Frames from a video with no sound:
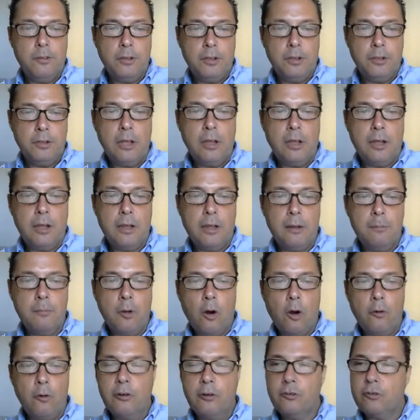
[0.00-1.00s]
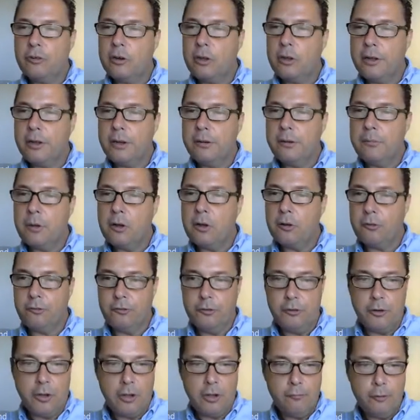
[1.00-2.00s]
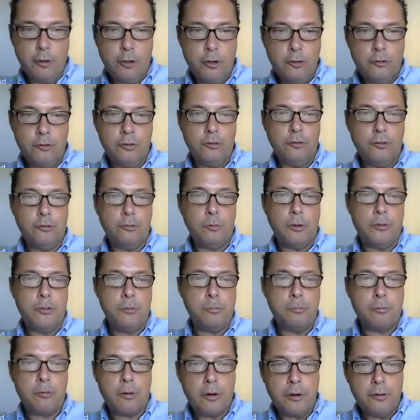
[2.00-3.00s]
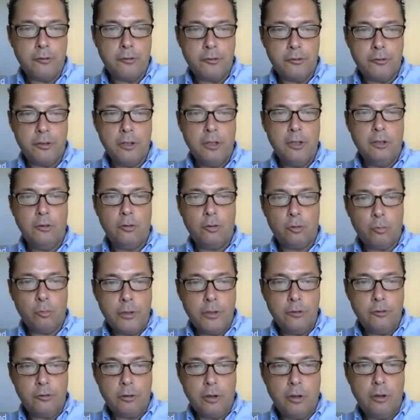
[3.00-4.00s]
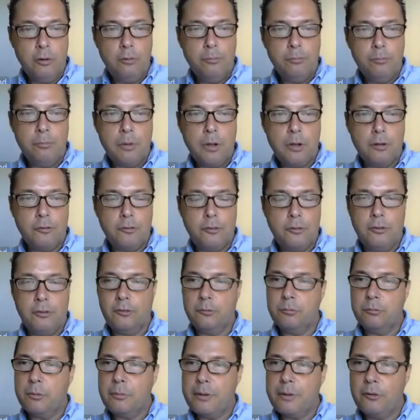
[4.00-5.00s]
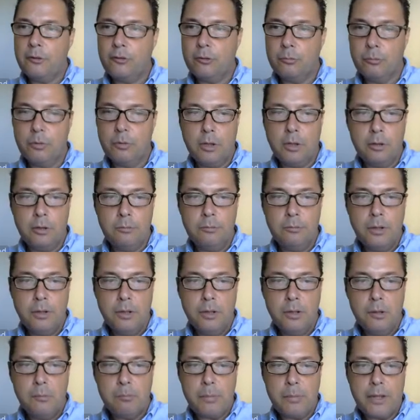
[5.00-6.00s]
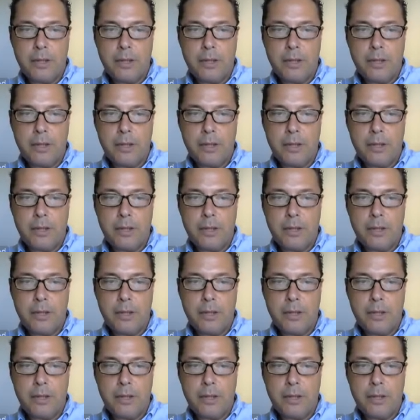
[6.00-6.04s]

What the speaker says: The orange line marks the divergence where the price swings low, marks its momentum low,